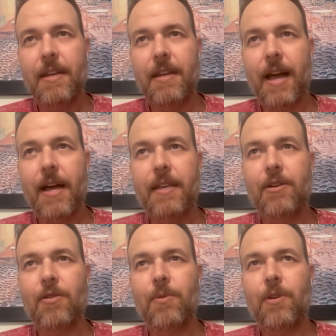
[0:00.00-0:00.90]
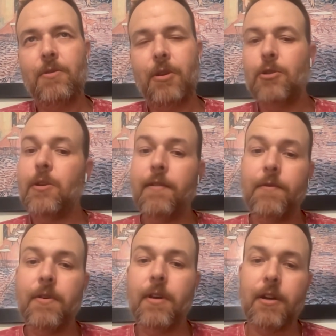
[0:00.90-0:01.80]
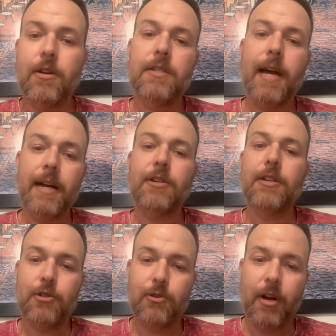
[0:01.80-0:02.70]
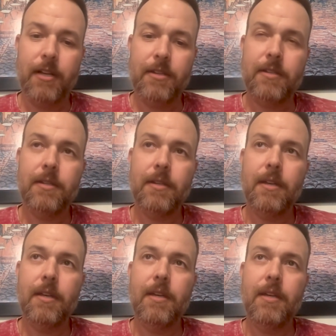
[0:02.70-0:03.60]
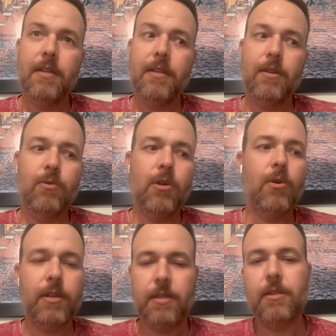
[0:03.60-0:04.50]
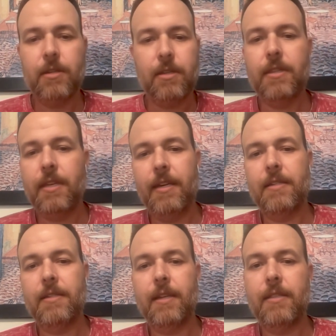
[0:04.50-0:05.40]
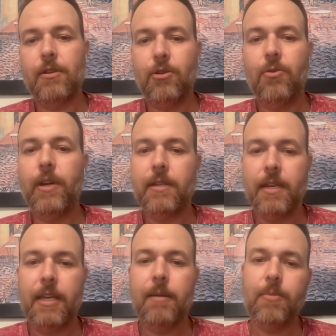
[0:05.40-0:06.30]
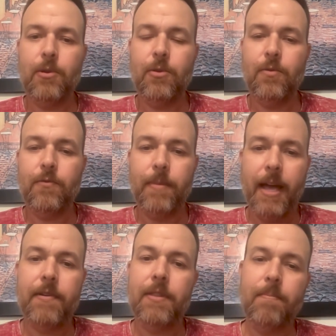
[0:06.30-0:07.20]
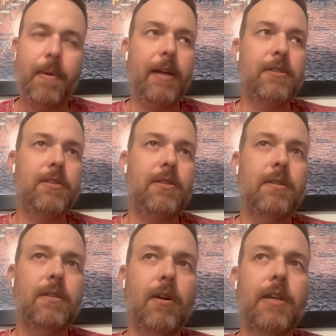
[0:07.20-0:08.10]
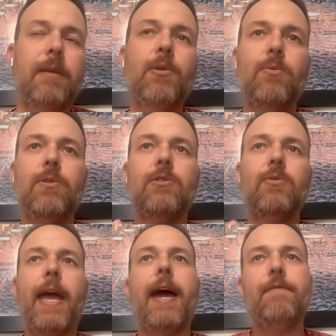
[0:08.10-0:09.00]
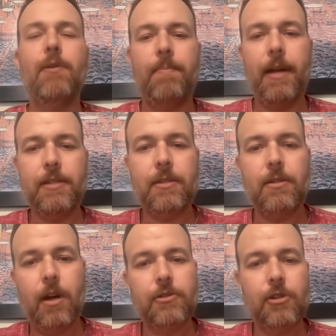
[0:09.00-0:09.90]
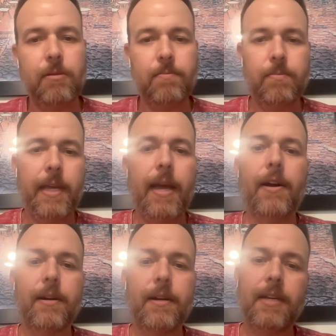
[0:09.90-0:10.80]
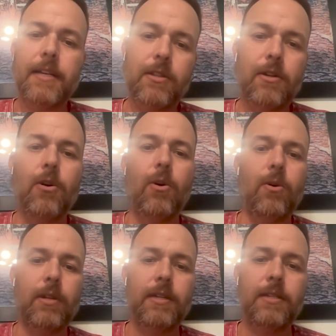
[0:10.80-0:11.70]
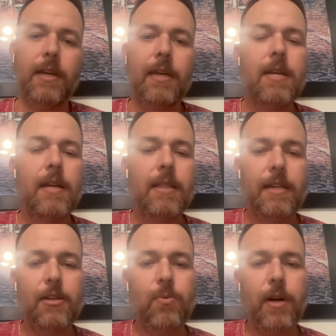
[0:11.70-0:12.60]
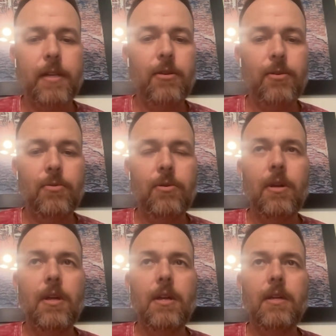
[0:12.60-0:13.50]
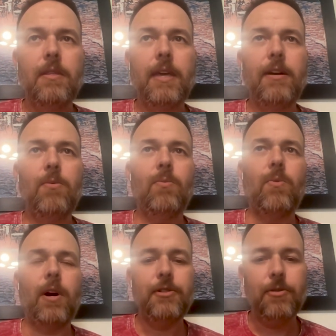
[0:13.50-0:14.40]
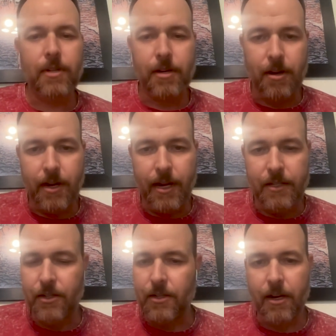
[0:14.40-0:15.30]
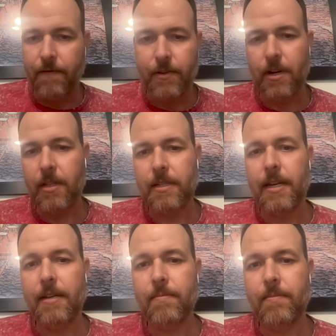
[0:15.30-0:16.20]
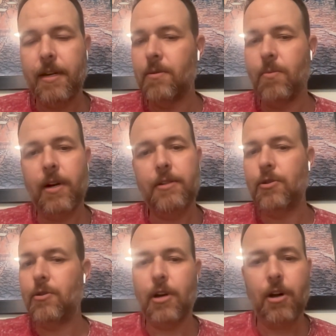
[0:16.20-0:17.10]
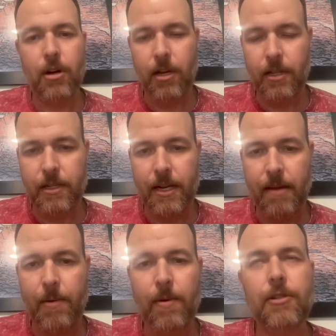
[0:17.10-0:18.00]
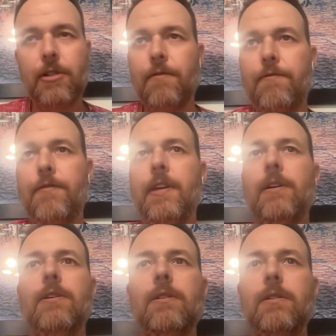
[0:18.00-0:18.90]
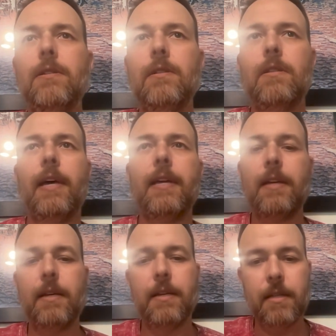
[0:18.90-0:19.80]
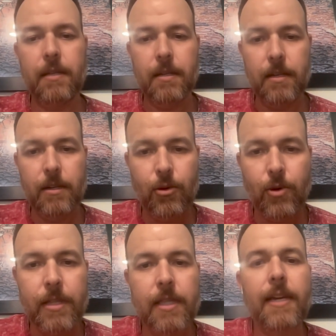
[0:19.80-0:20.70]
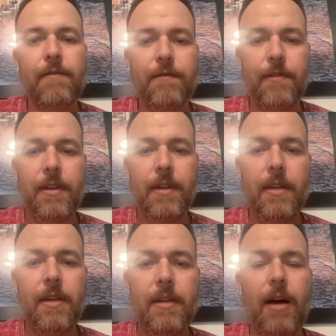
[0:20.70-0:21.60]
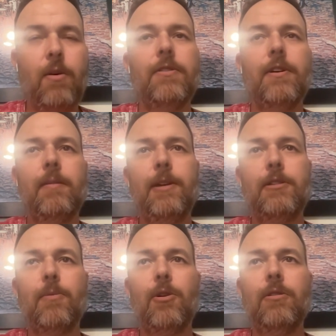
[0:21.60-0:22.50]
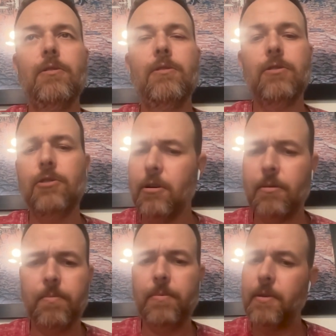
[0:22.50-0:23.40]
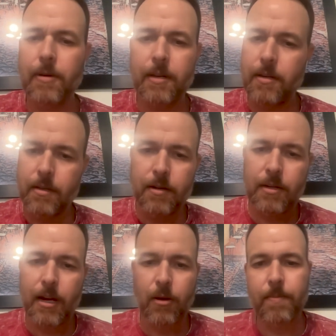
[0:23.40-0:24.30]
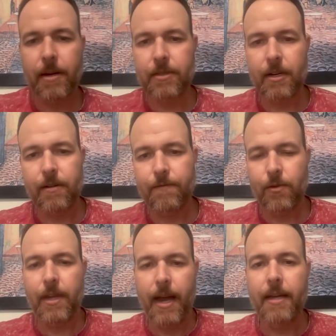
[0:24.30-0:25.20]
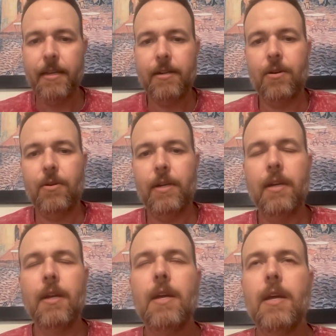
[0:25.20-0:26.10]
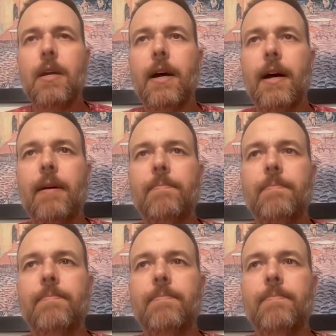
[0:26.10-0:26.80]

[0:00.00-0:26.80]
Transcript: uh, you know, especially when you have a good doctor you trust, mm-hmm. you know that this is the things that they're doing to keep you from having the best or keep you to have the best long term care. Because that's the goal is like they just want you. They don't want you in the cardiologist's office all the time. They don't want you to call all the time. They want you to feel like you can live. Now, are there going to be some hurdles? Sure, but there's help out there for that, you know, and um,